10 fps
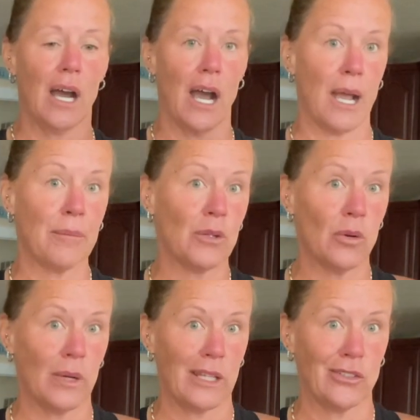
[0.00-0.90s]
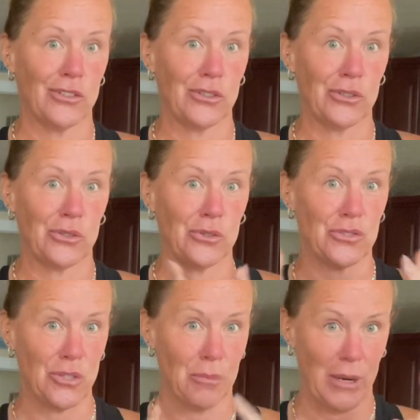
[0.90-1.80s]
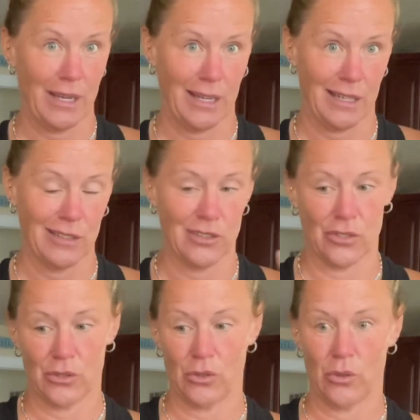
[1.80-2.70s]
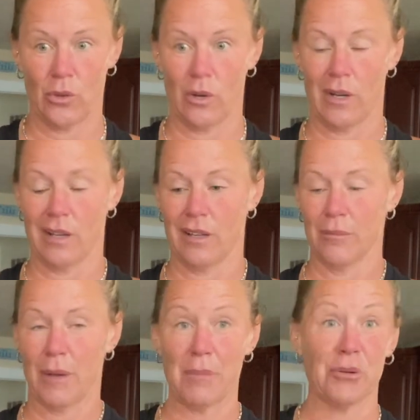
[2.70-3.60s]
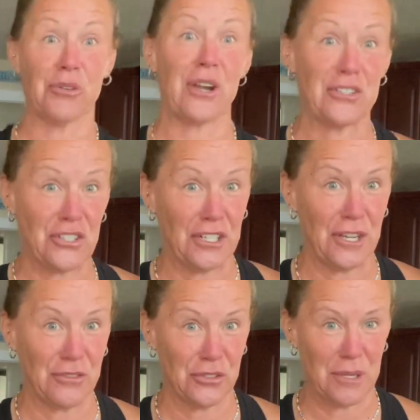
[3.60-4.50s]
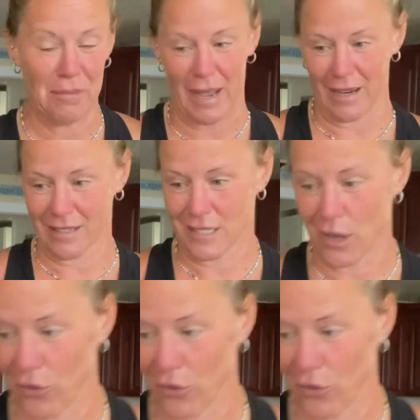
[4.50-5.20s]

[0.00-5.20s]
I'm going to jump right into my progression of treat bags. So